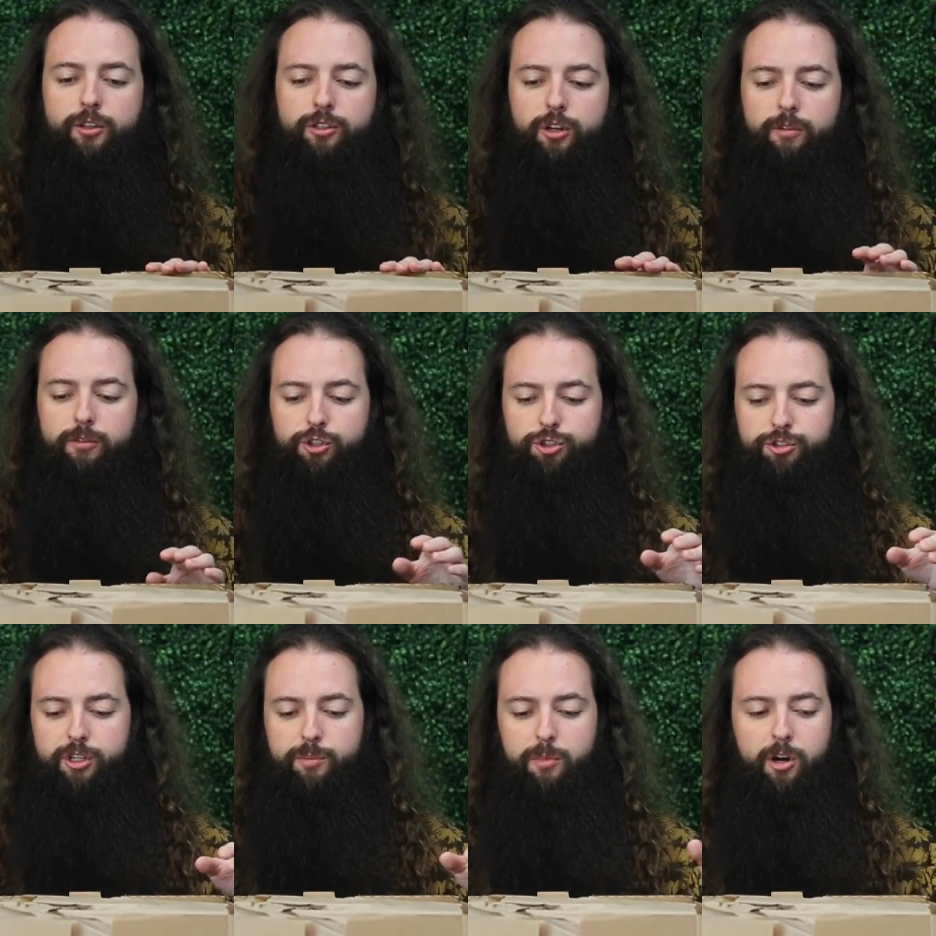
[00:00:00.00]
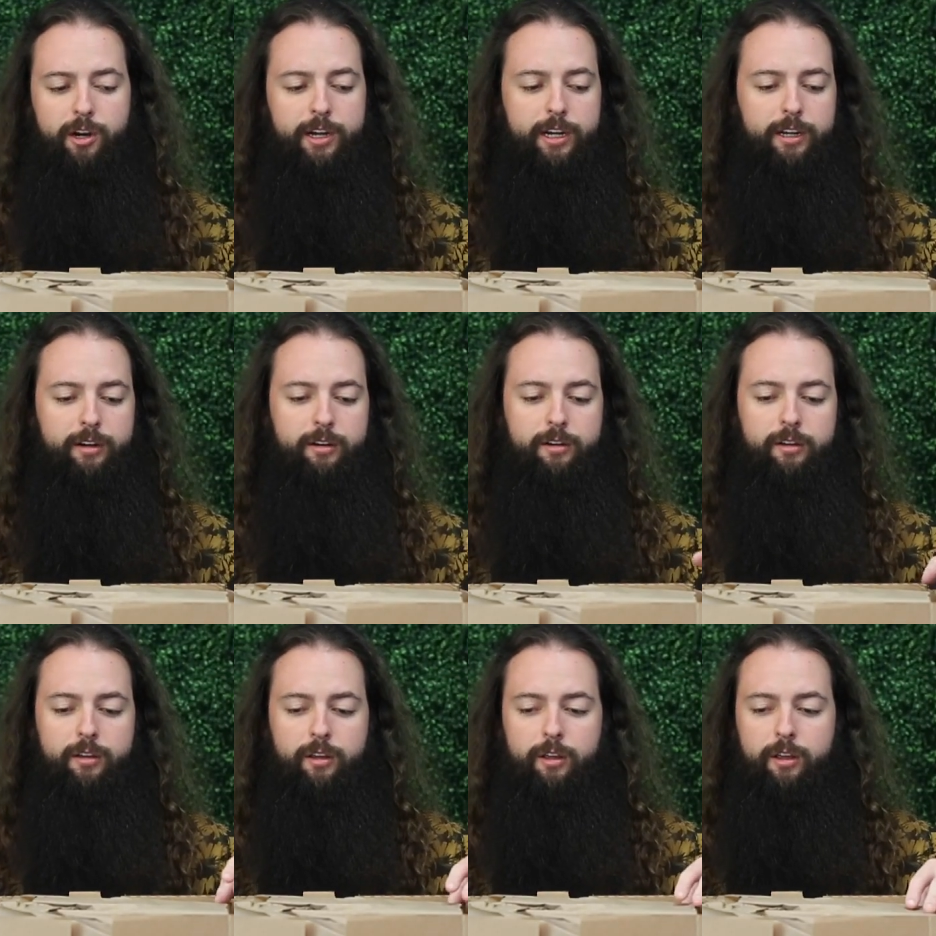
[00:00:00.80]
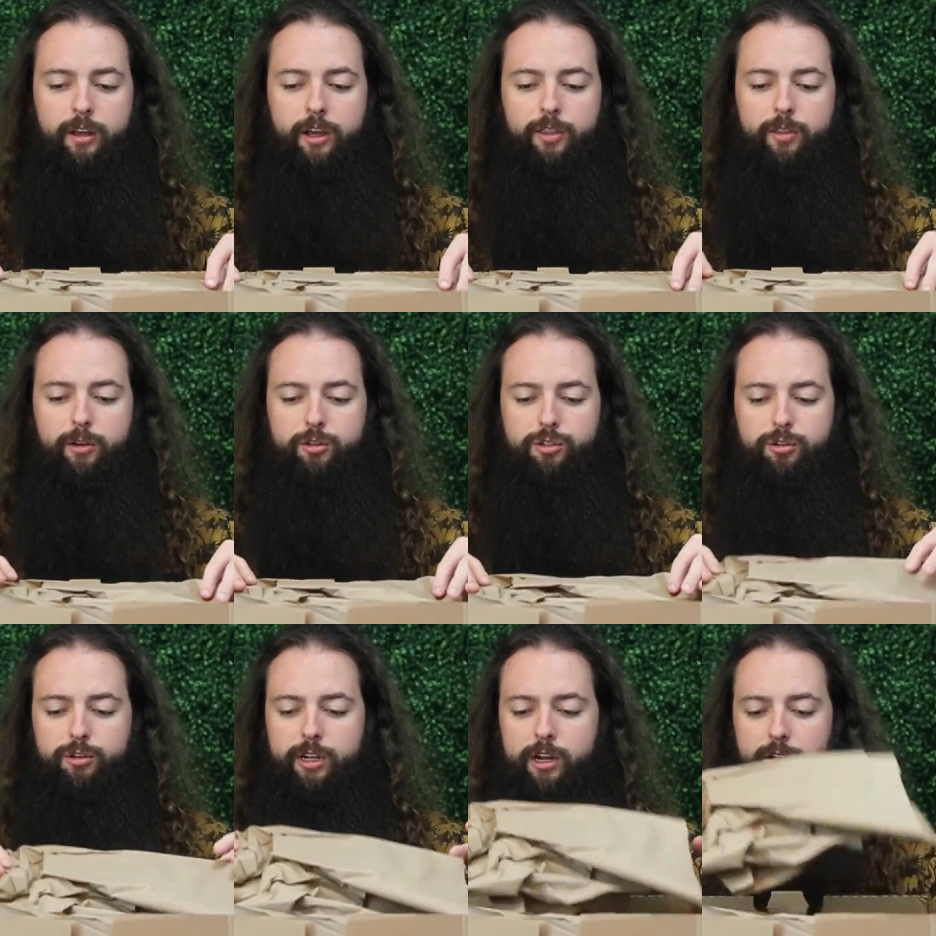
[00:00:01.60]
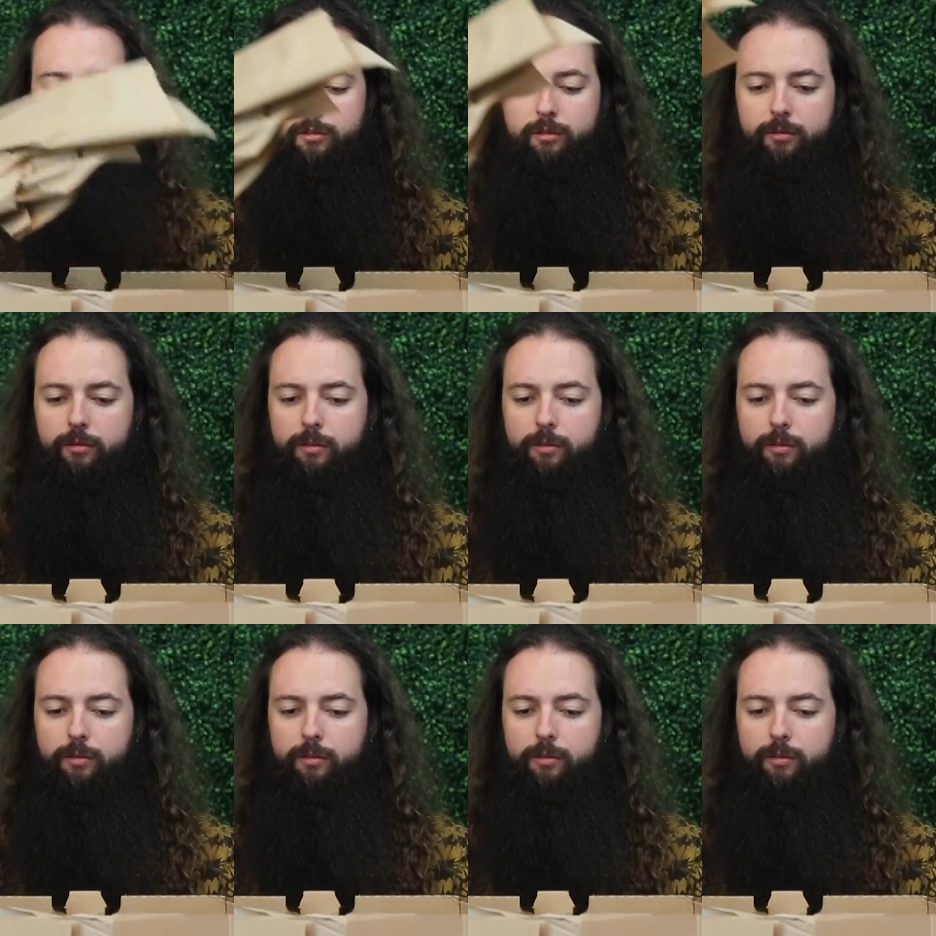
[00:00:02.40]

Dover Street Market, and those sold out.